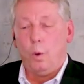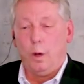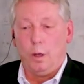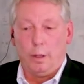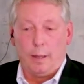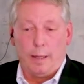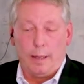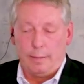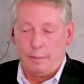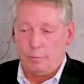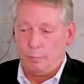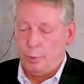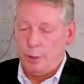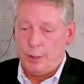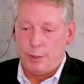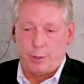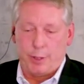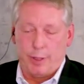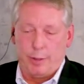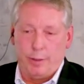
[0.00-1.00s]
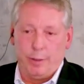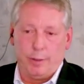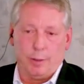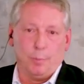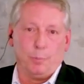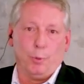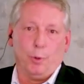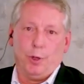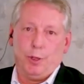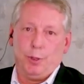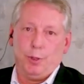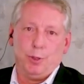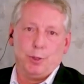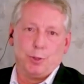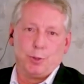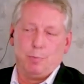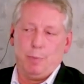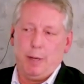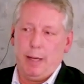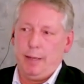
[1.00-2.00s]
Well, Rich, I think the point you
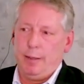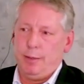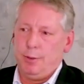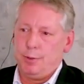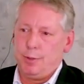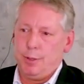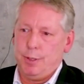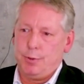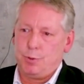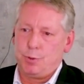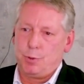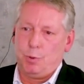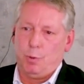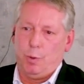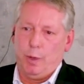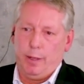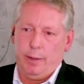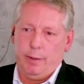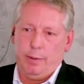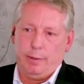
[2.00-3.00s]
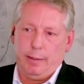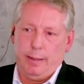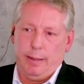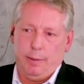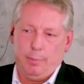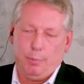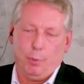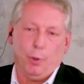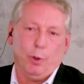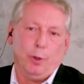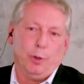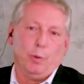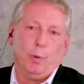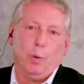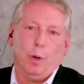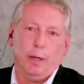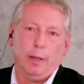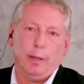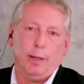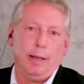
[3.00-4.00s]
just made is quite an important
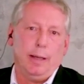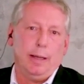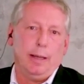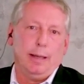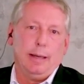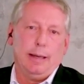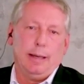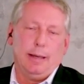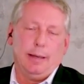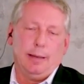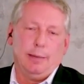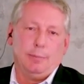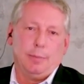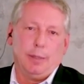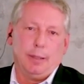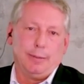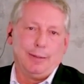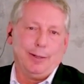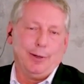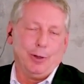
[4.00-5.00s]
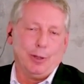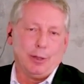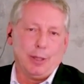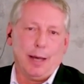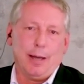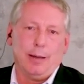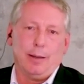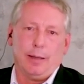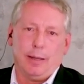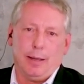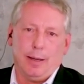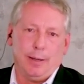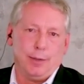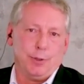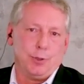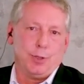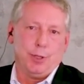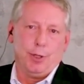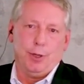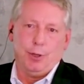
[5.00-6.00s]
one. A lot of the
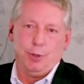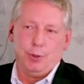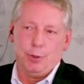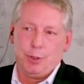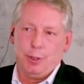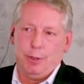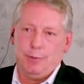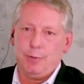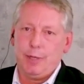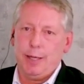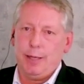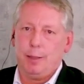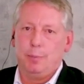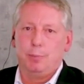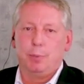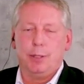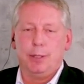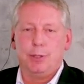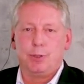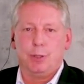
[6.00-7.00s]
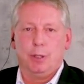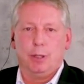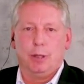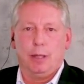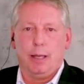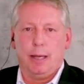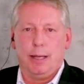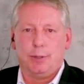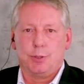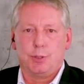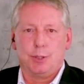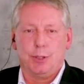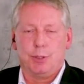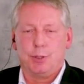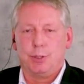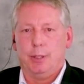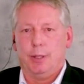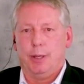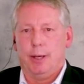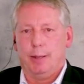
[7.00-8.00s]
ICOs that have taken place in the last
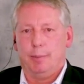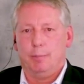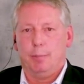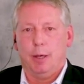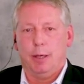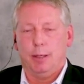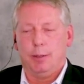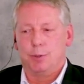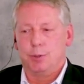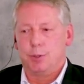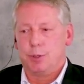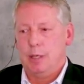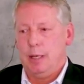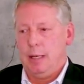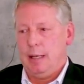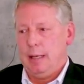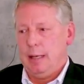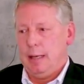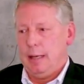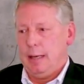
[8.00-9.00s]
6 to 9 months